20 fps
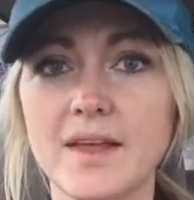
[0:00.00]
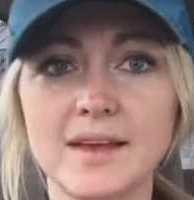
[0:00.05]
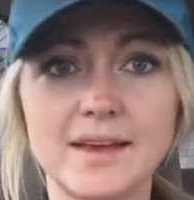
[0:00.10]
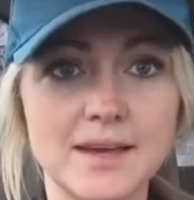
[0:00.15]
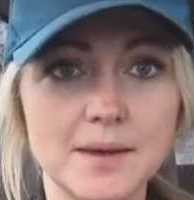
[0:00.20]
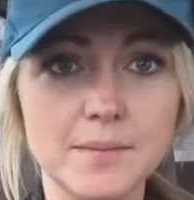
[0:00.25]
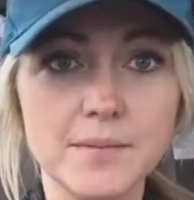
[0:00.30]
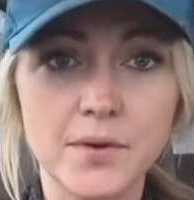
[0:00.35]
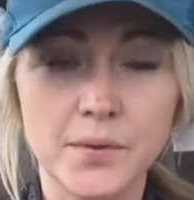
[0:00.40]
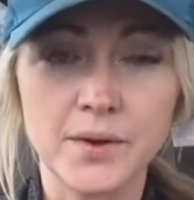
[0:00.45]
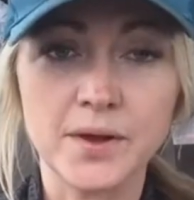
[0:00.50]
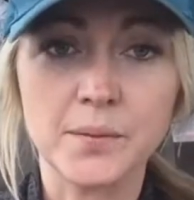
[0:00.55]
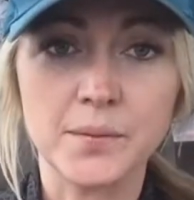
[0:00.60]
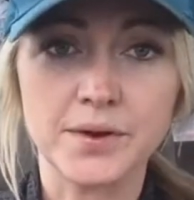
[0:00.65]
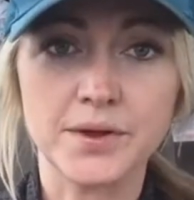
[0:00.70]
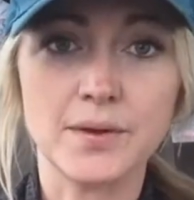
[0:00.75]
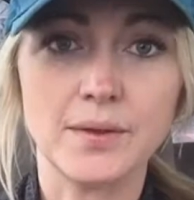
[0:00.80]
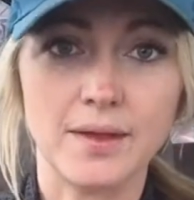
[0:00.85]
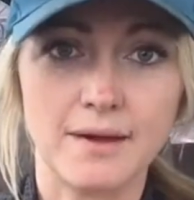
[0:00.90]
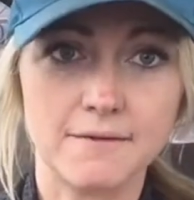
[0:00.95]
keep going
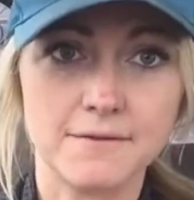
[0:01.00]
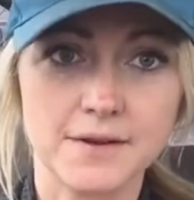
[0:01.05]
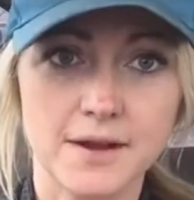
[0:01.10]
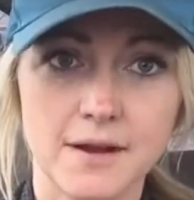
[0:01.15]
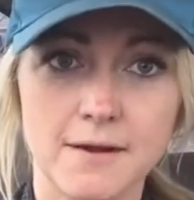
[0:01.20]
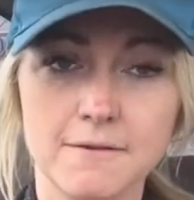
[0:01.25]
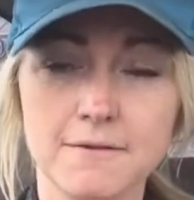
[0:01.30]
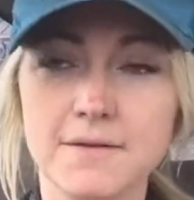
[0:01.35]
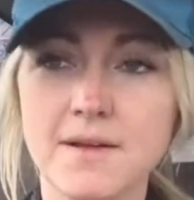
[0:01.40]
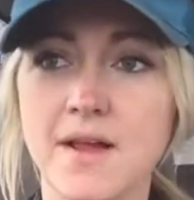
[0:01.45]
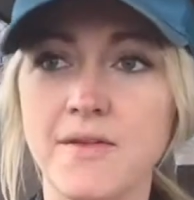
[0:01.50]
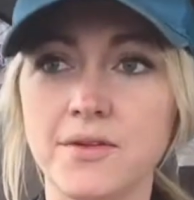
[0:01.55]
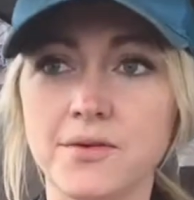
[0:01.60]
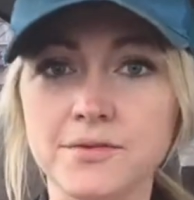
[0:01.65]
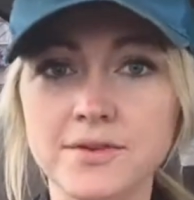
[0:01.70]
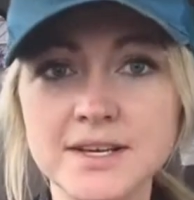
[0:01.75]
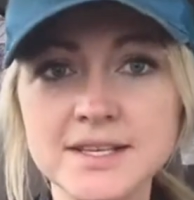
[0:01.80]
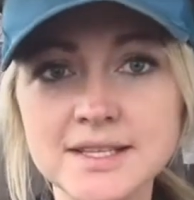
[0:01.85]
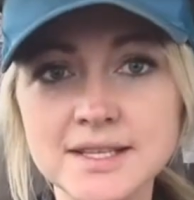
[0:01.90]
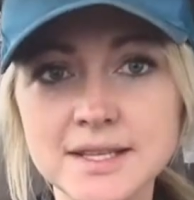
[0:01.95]
where you left off. And
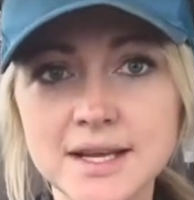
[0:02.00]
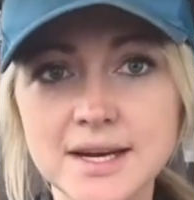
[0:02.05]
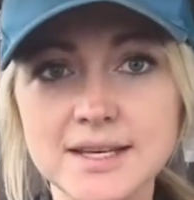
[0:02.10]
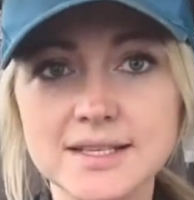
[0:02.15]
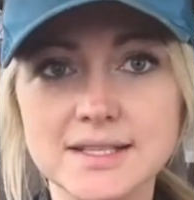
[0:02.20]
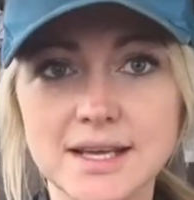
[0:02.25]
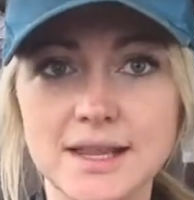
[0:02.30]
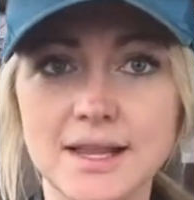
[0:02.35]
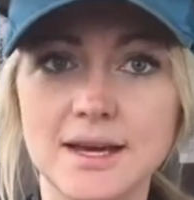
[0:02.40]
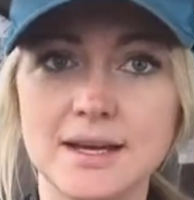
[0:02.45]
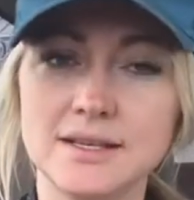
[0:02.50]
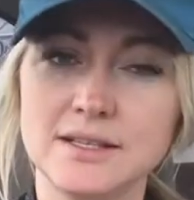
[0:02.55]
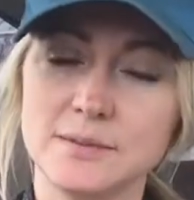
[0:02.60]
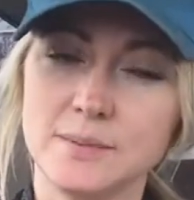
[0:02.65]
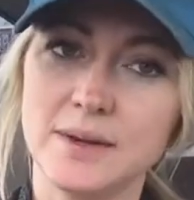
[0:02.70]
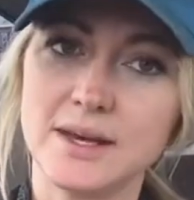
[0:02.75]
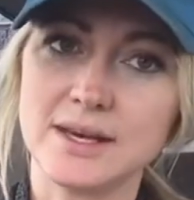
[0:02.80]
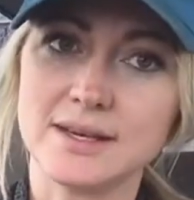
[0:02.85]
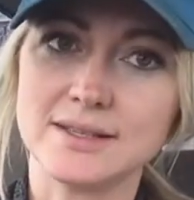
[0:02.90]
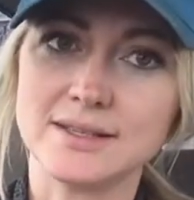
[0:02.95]
the reason that I say that
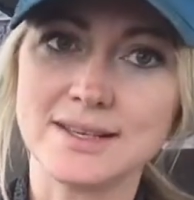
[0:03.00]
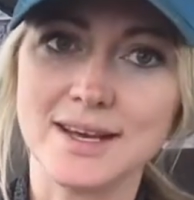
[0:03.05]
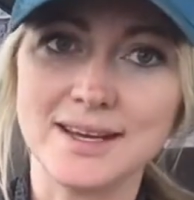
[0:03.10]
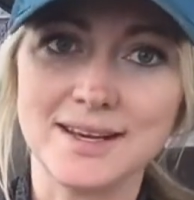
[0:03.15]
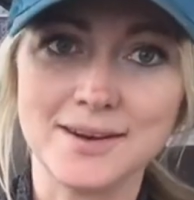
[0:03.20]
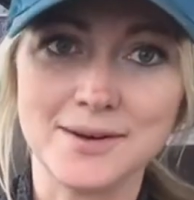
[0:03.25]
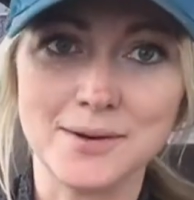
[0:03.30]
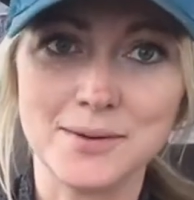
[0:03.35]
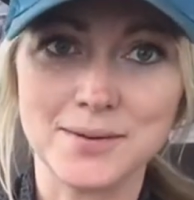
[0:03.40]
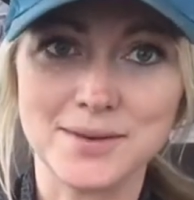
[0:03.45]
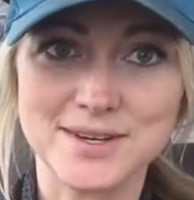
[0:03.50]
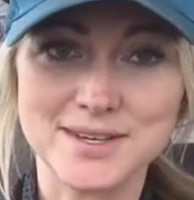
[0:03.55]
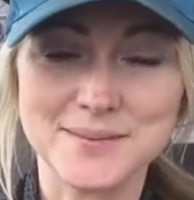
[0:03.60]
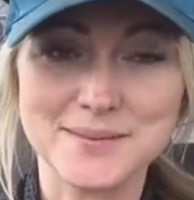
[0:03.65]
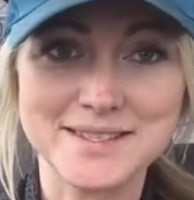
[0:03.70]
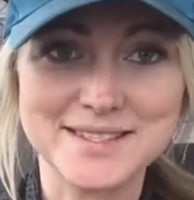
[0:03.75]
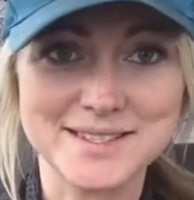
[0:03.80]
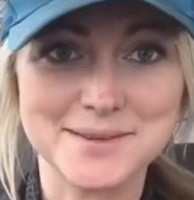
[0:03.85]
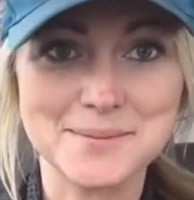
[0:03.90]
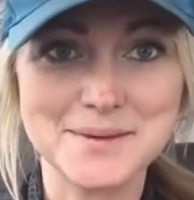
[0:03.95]
is because I know there's
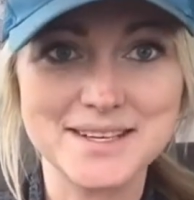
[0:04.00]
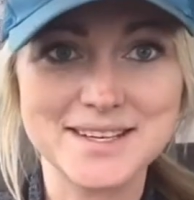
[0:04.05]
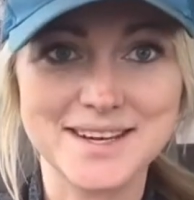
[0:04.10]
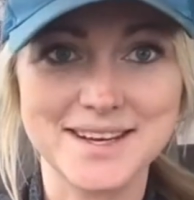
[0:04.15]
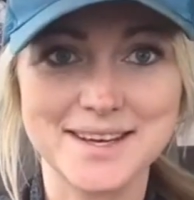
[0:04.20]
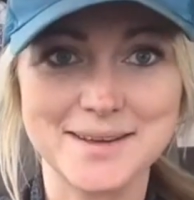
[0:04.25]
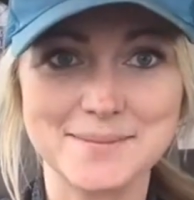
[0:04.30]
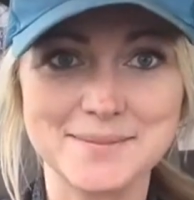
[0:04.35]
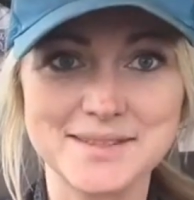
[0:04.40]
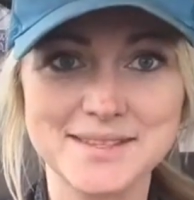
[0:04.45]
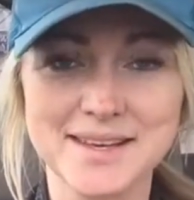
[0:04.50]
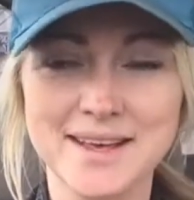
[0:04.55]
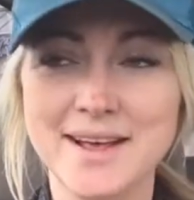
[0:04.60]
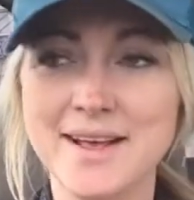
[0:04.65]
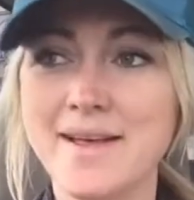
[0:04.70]
been so many times